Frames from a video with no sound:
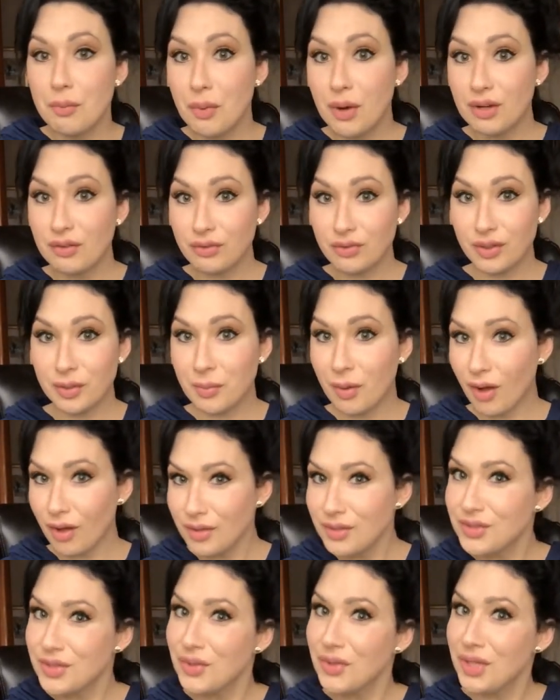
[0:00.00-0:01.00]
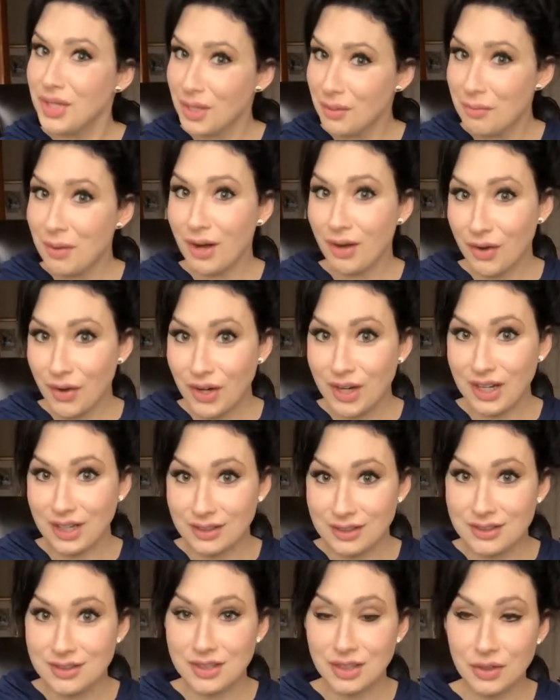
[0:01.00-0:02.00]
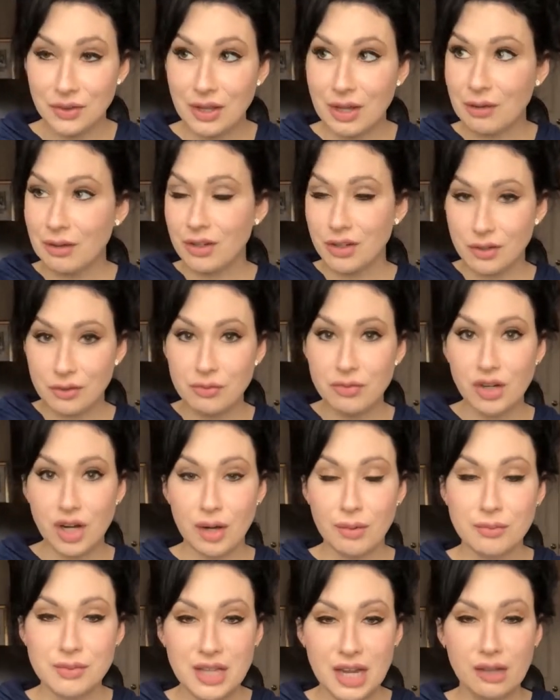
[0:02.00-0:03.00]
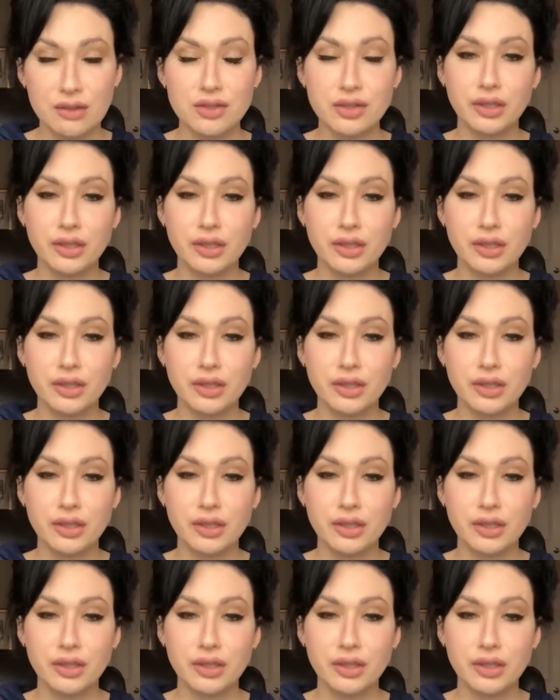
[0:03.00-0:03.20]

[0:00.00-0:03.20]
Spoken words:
but from also the Americans, you know, that could have come down.